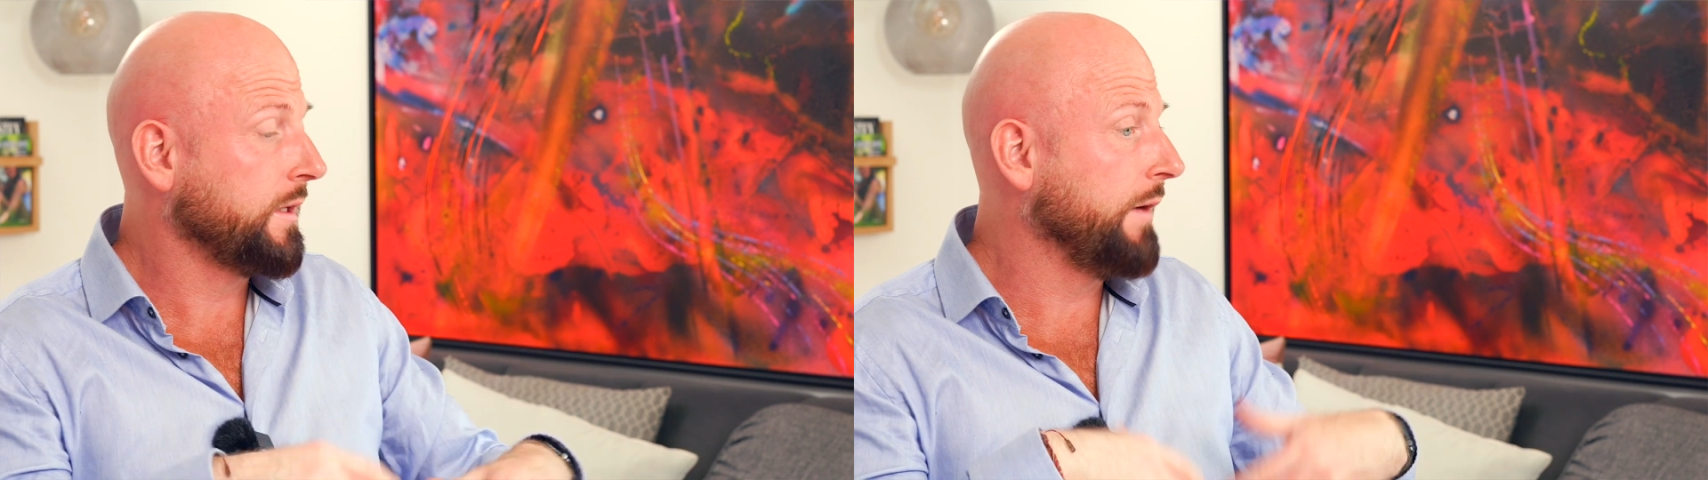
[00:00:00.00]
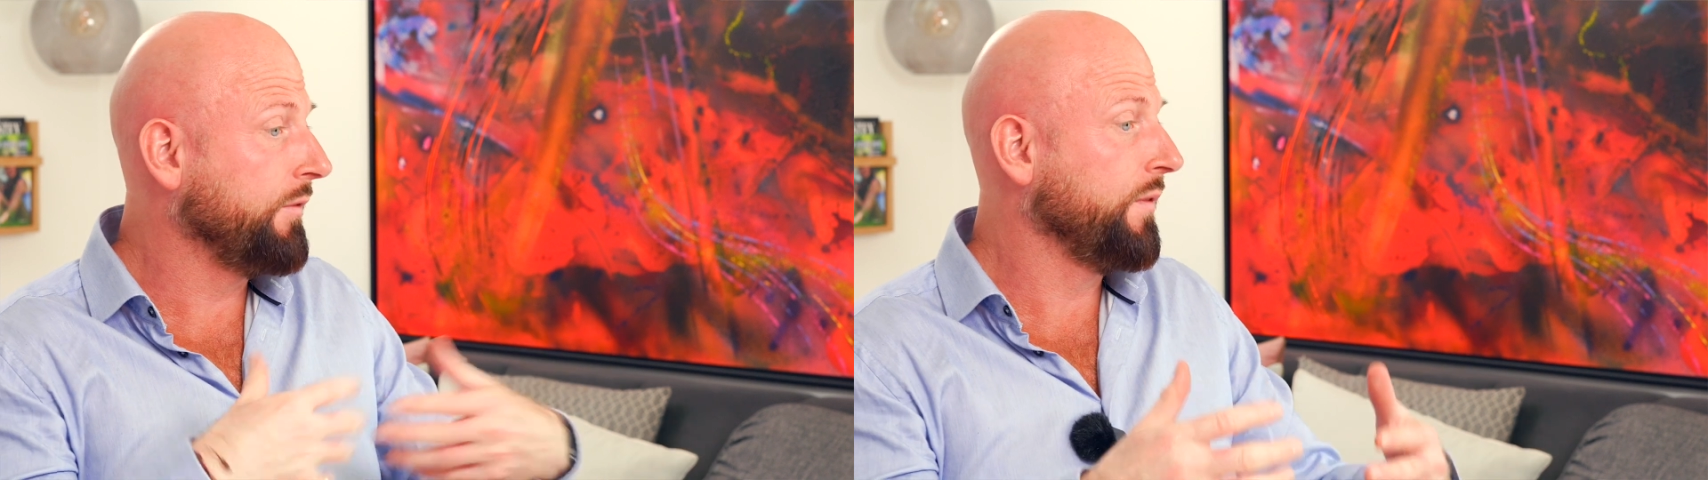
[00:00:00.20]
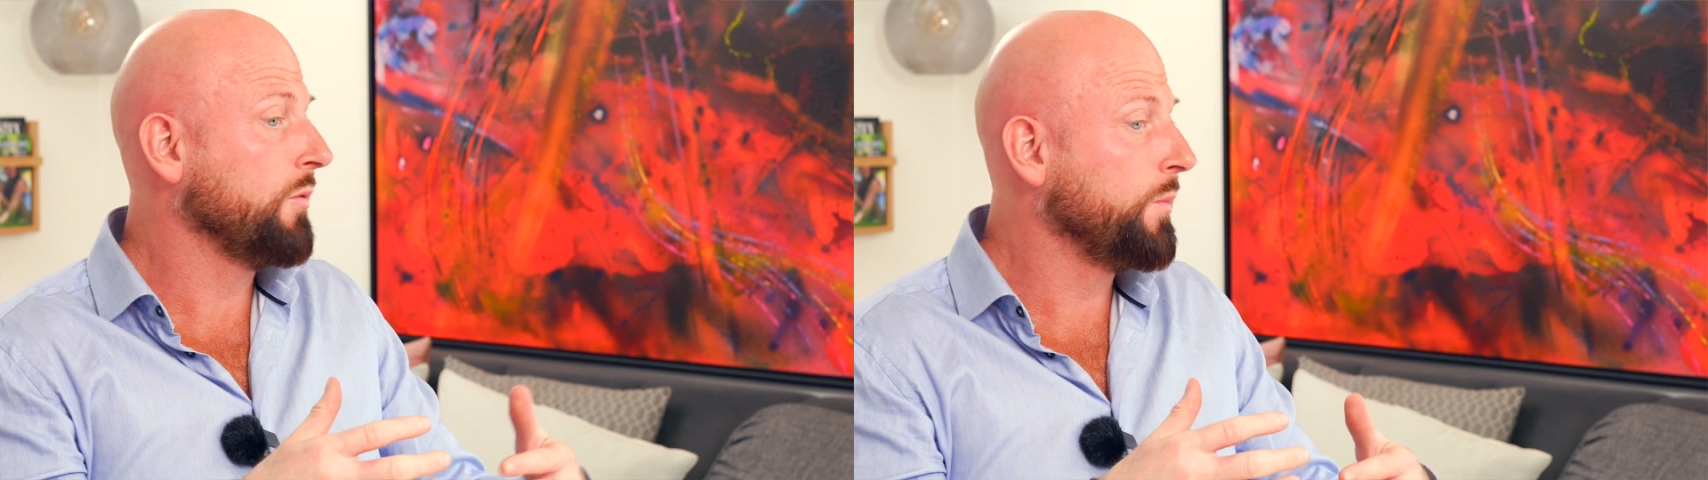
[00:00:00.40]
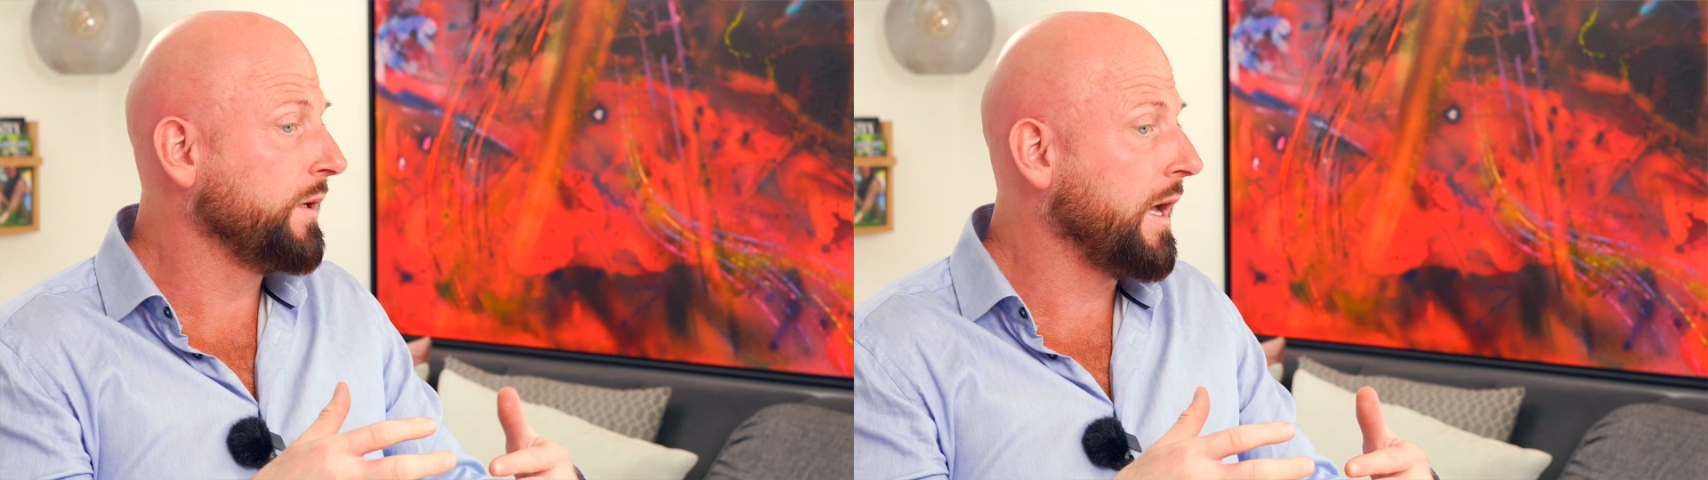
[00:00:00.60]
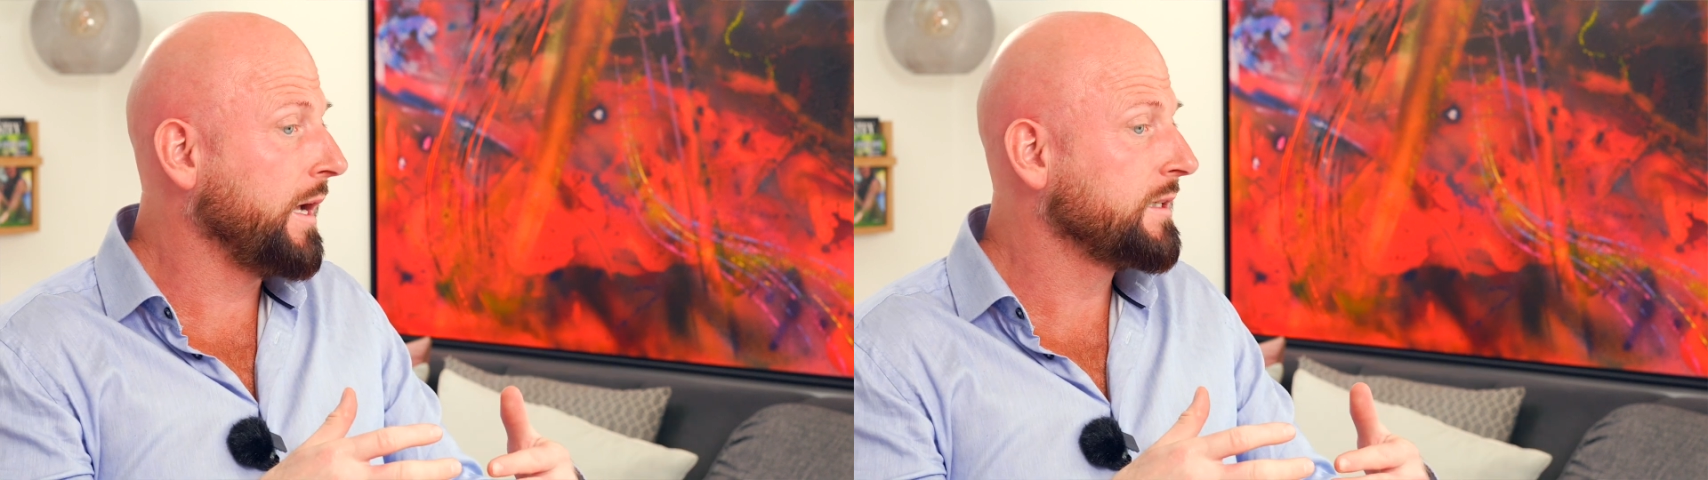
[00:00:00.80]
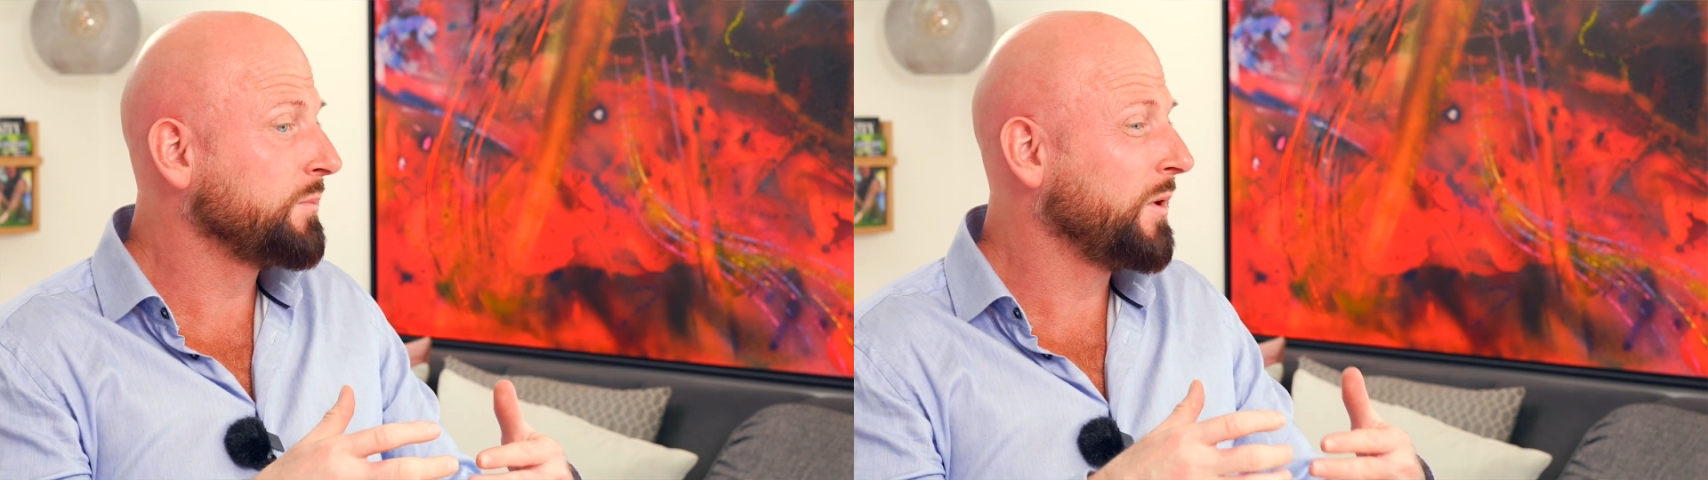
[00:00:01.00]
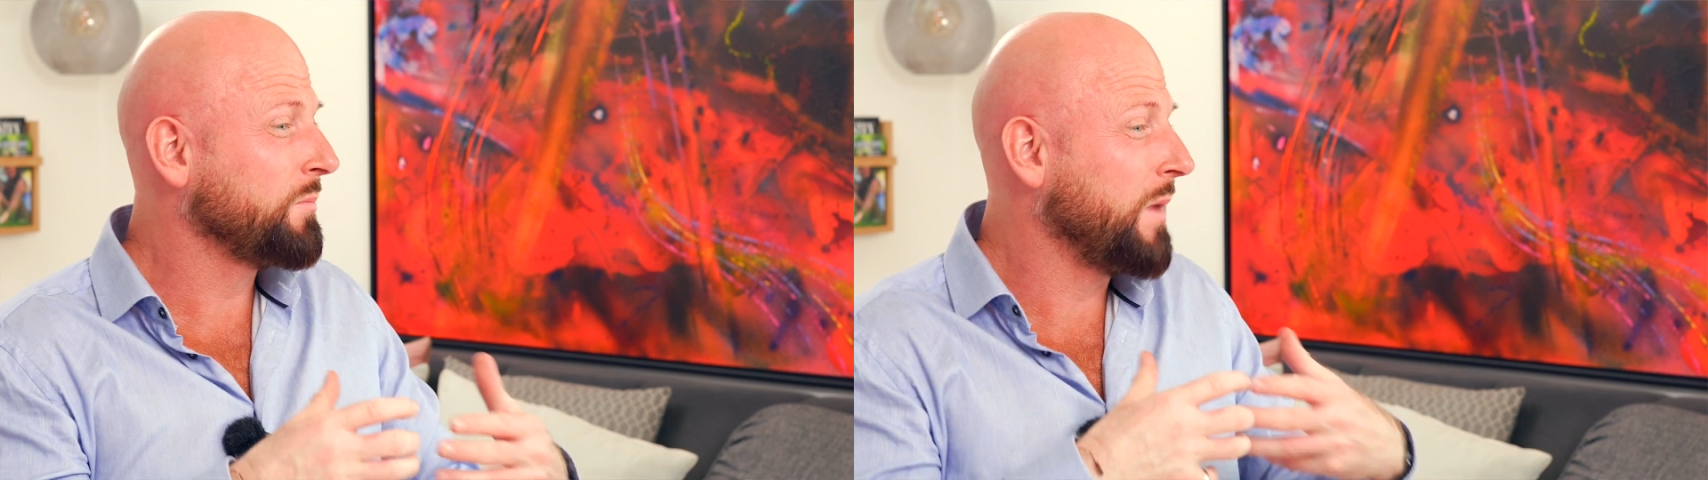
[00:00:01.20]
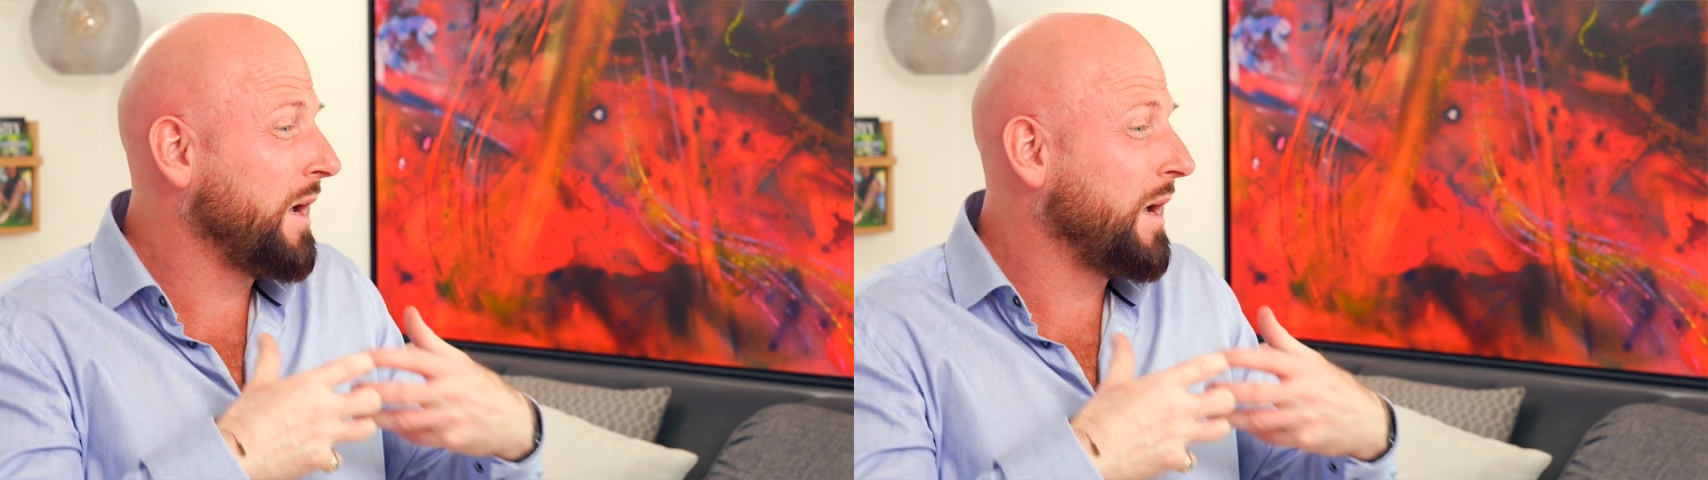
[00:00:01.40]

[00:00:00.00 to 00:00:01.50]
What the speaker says: and everything would be nice, but